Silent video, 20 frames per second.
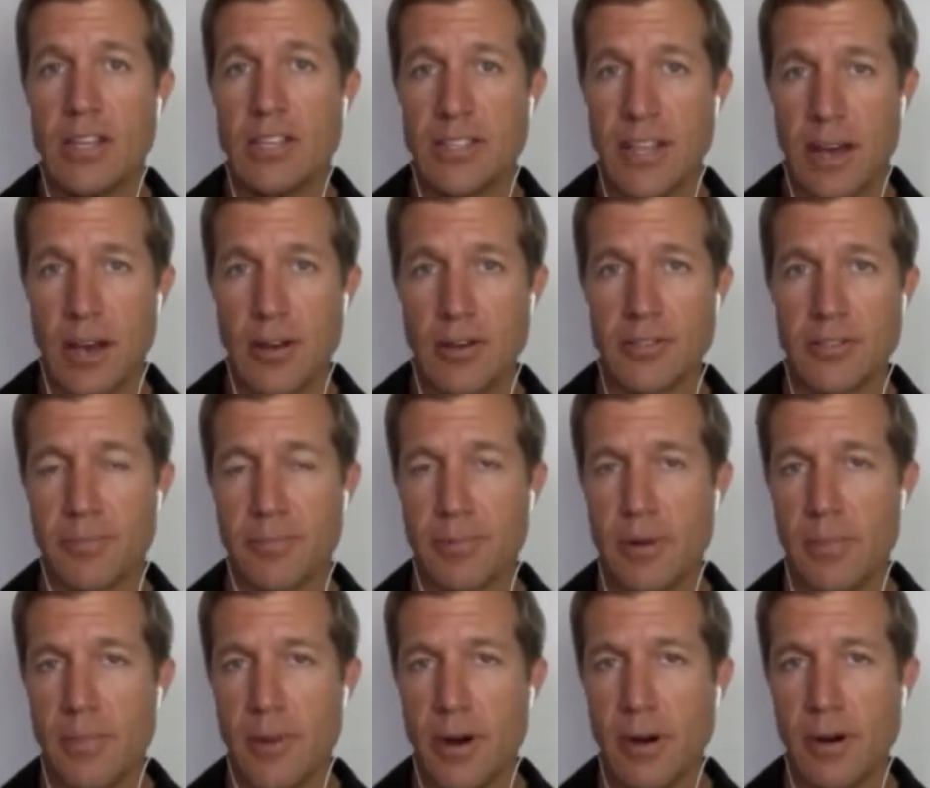sells and
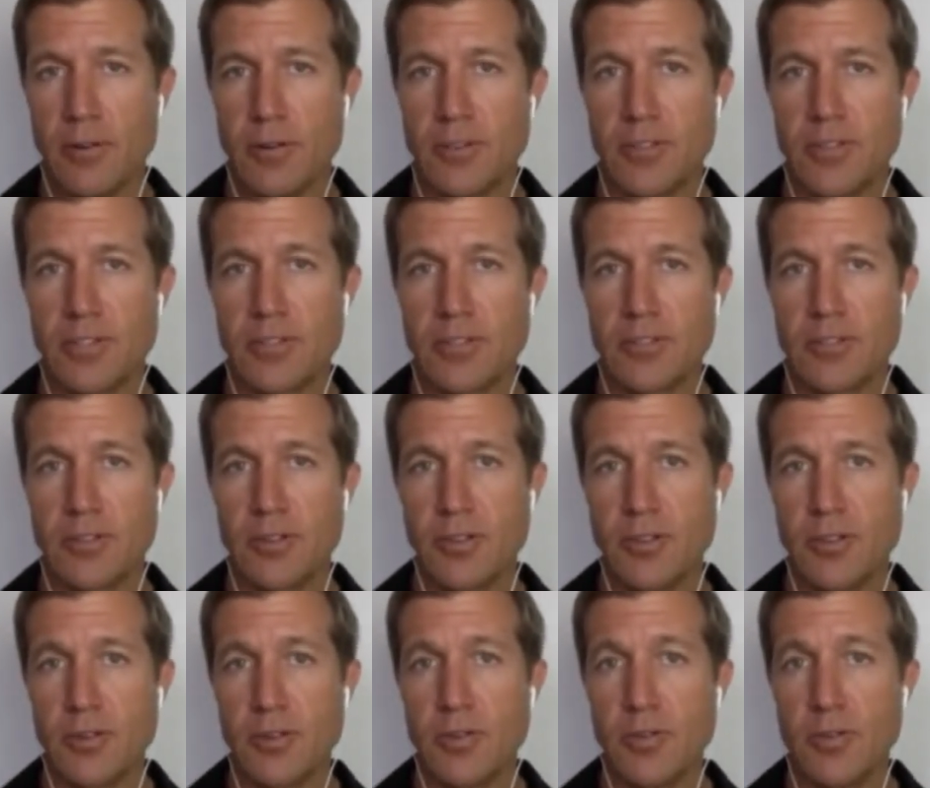promotes
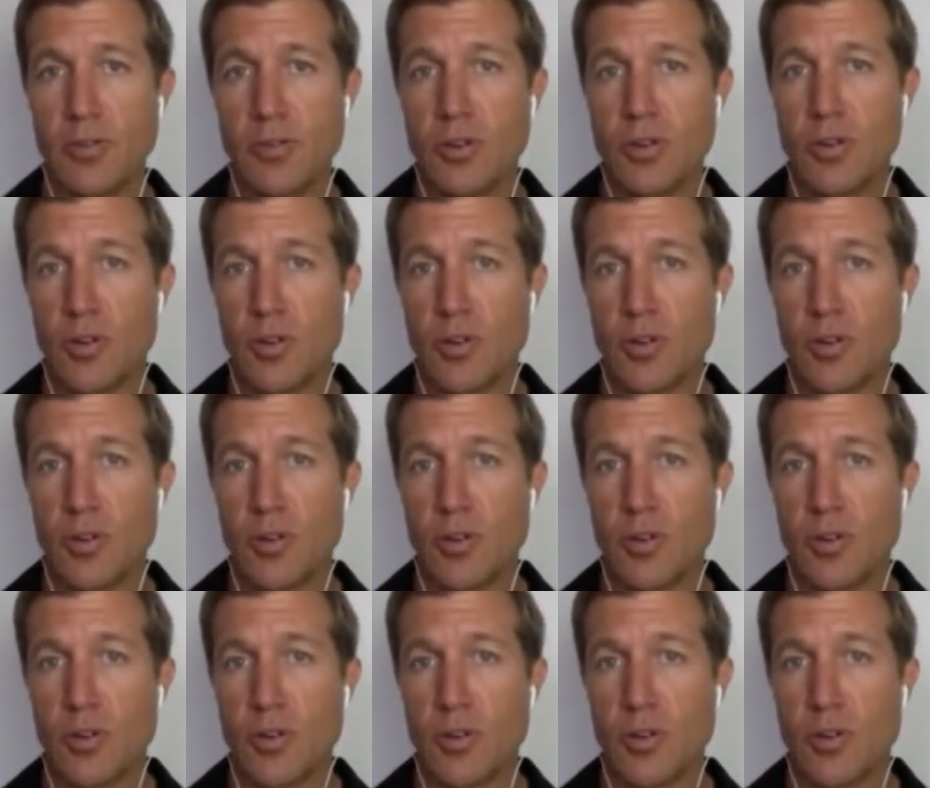to